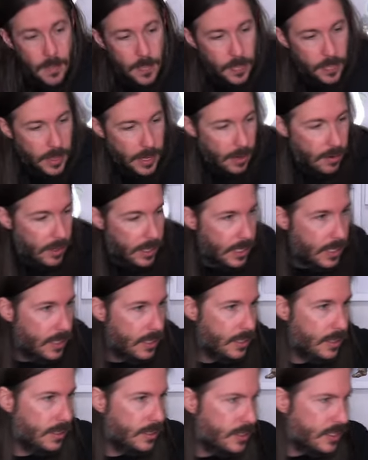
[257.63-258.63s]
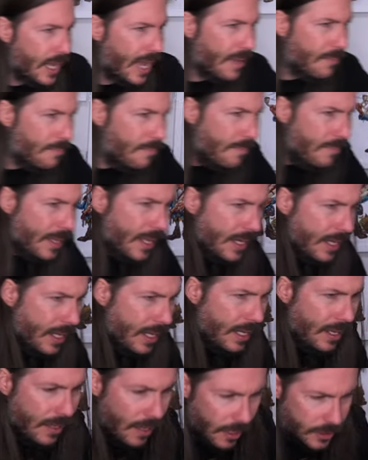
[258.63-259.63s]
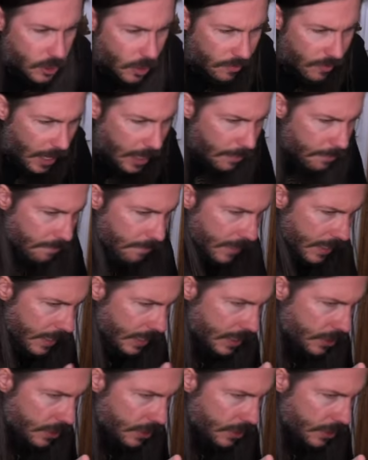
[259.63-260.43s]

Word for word: There is a mini... So I've got a mini